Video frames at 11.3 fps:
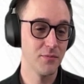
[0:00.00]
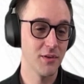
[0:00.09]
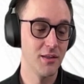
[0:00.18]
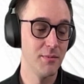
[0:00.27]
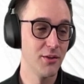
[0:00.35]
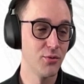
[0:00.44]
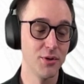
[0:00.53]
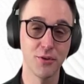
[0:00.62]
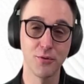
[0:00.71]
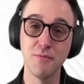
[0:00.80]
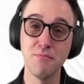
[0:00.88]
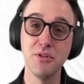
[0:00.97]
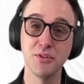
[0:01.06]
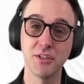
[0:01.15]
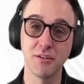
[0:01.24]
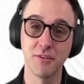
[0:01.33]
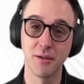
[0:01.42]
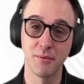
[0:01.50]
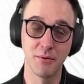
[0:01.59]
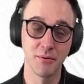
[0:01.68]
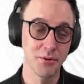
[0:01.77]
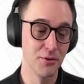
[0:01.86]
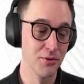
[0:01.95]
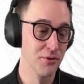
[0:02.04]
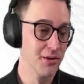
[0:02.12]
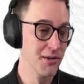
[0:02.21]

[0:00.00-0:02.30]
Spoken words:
made 23 million of them on the road,